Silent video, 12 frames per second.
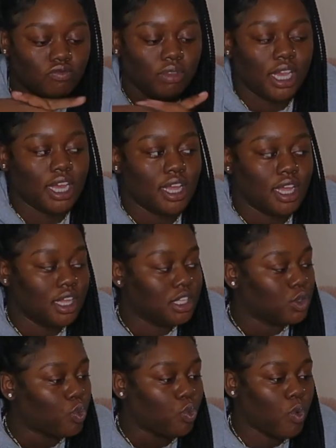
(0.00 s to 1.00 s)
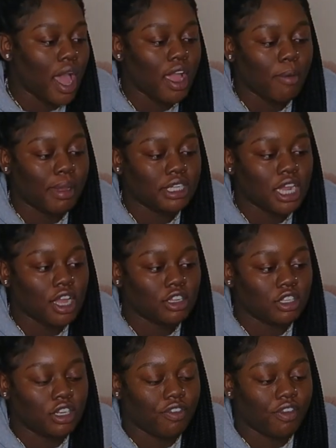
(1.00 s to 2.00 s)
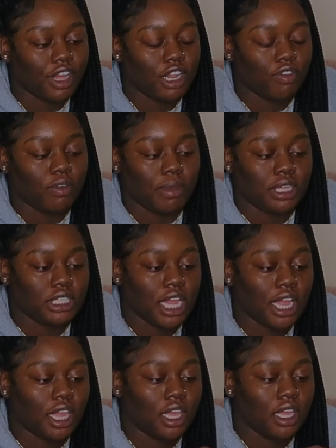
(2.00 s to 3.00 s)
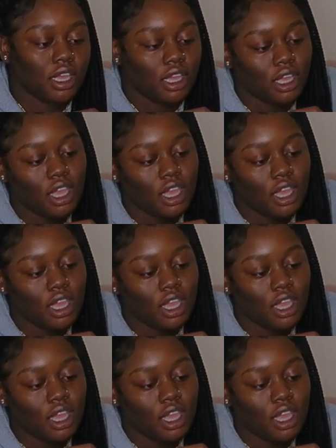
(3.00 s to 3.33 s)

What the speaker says: Because why are my joggers a different color from my jacket?